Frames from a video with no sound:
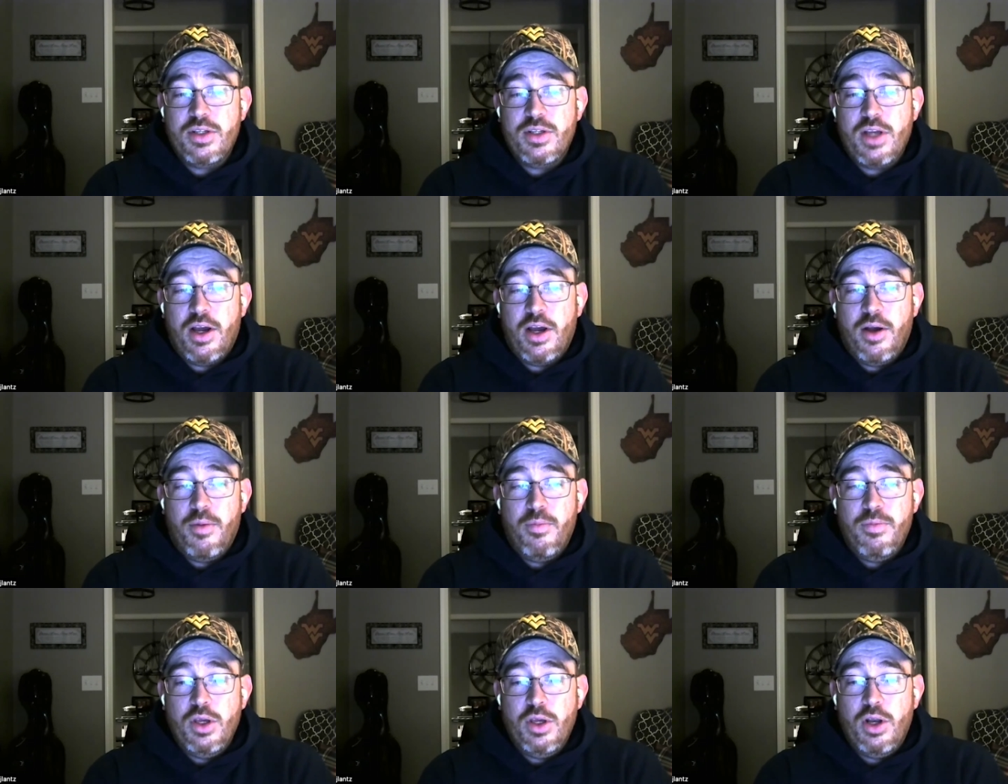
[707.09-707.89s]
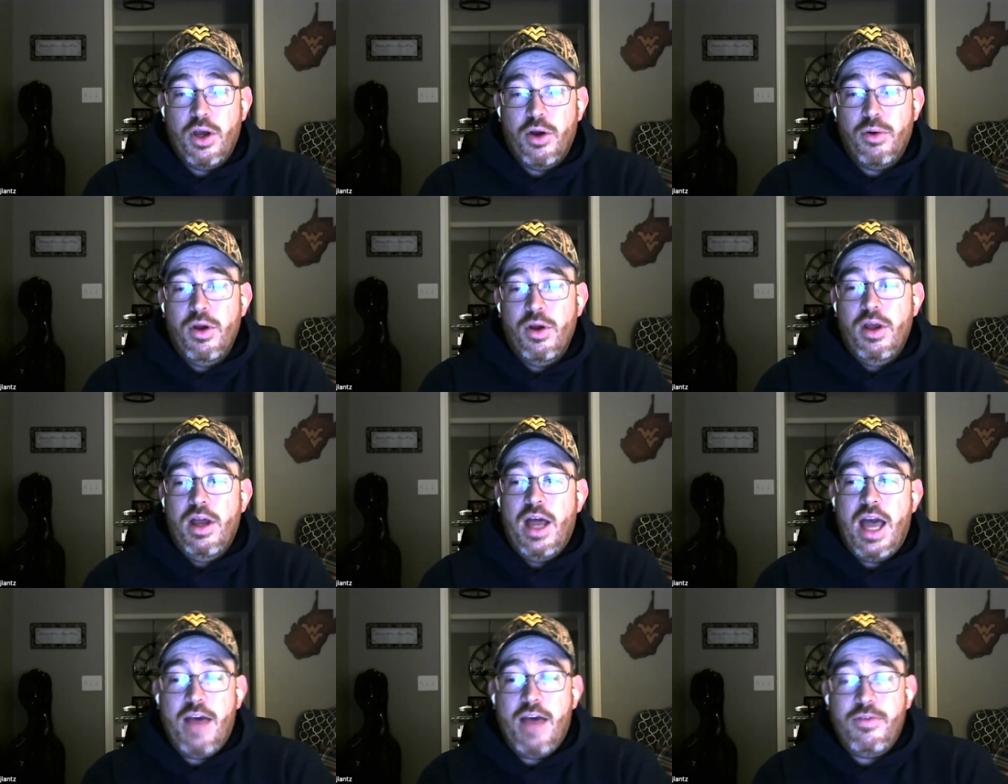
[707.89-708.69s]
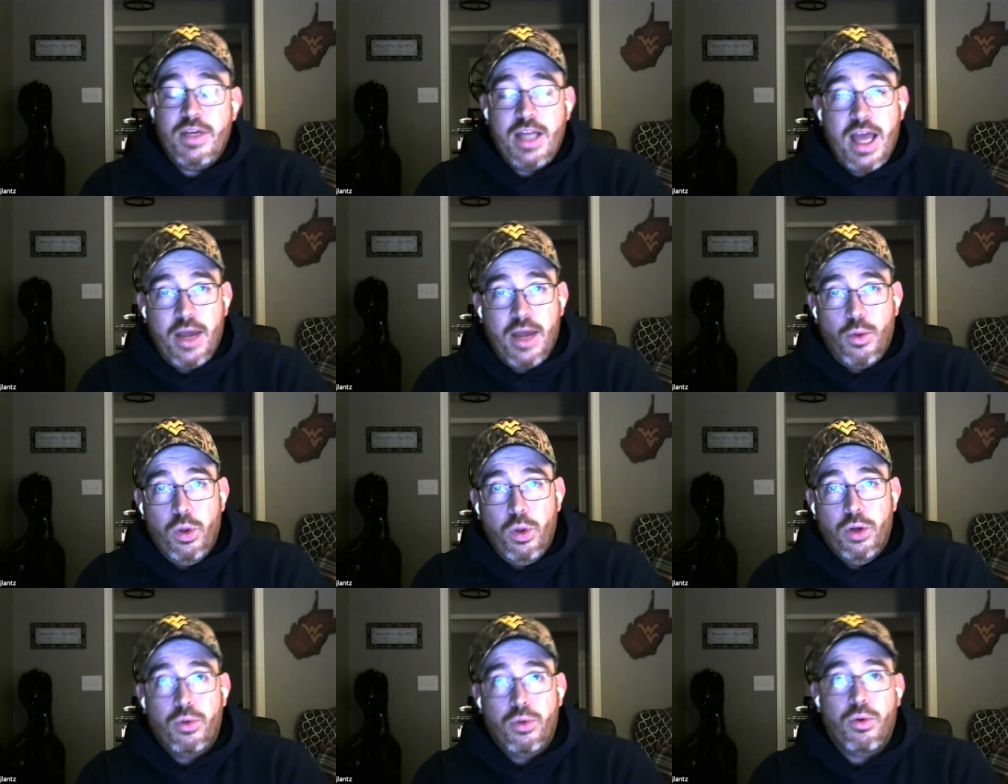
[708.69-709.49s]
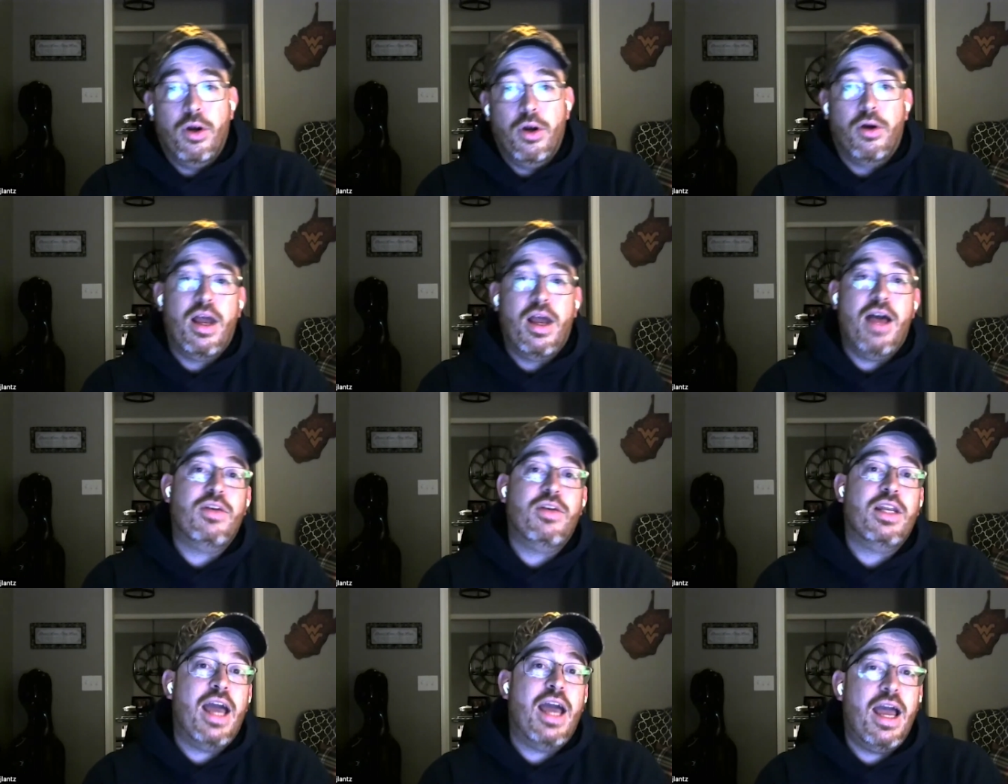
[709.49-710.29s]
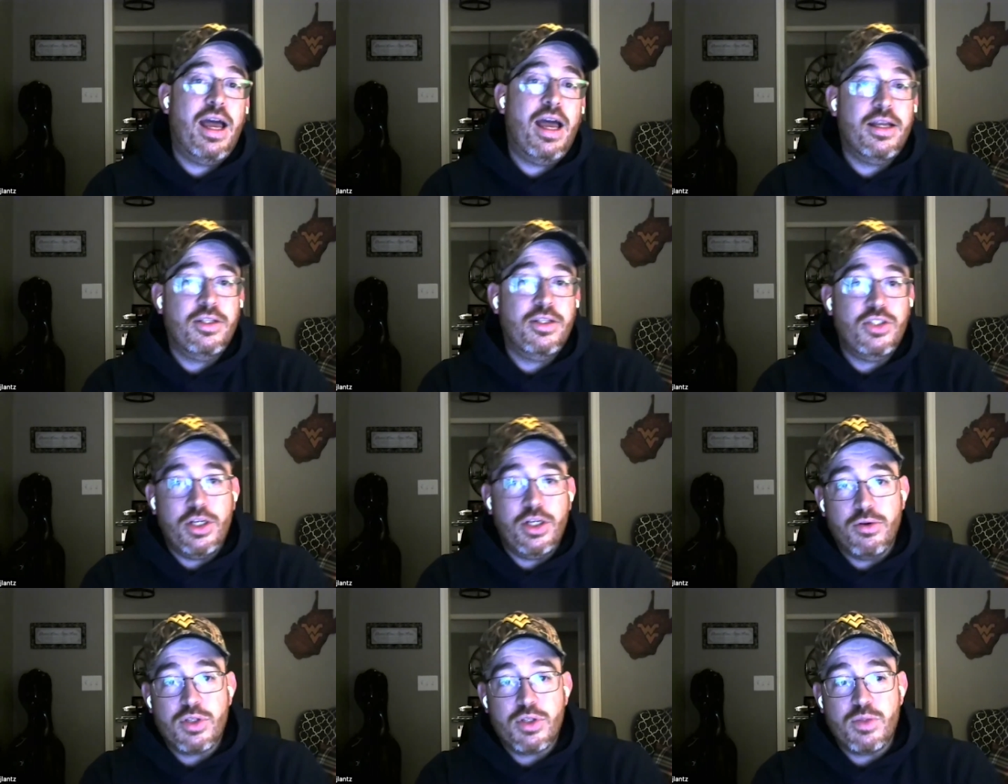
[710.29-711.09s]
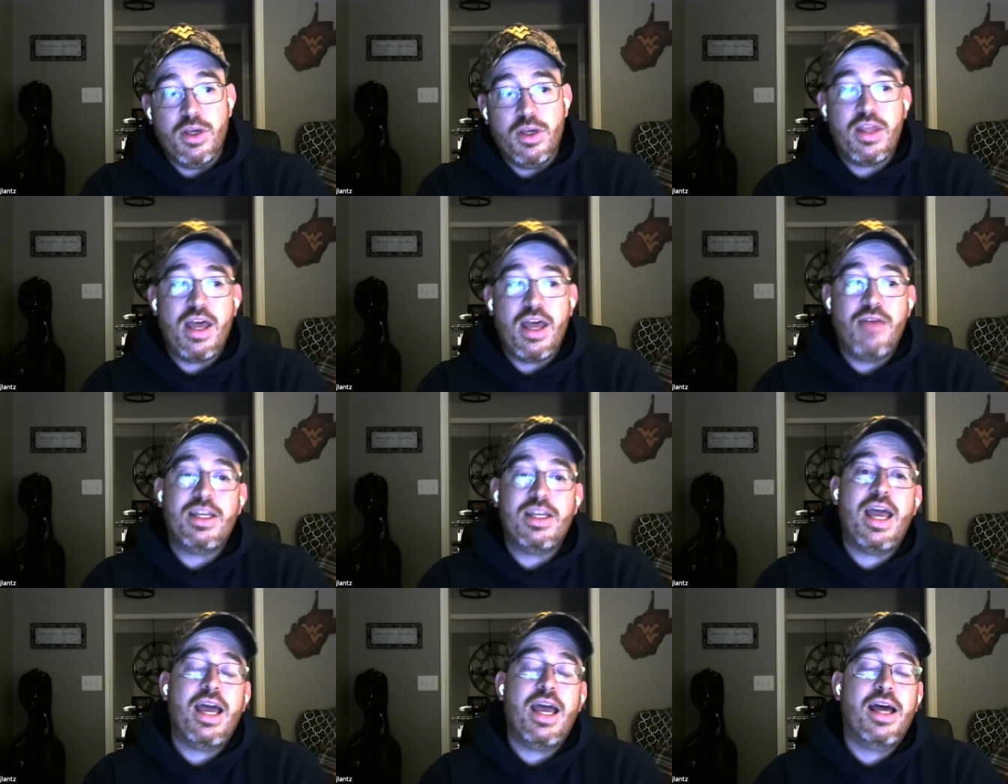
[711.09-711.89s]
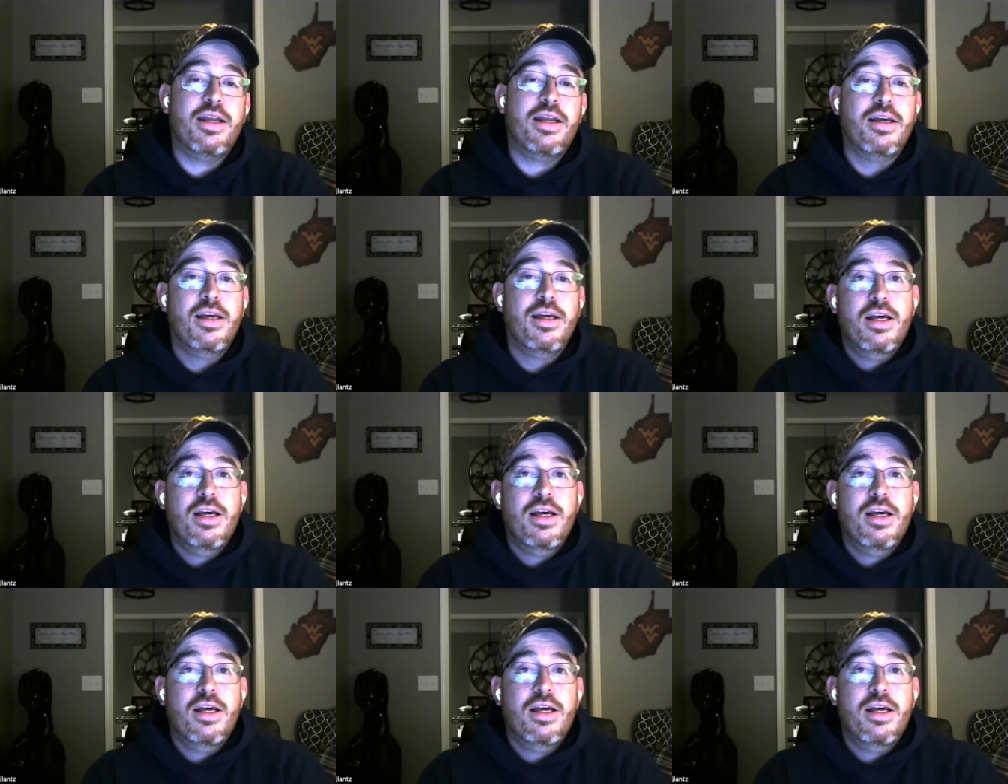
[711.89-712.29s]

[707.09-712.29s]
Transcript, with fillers: Um, you know, having had Will Grier, having had Geno Smith, having had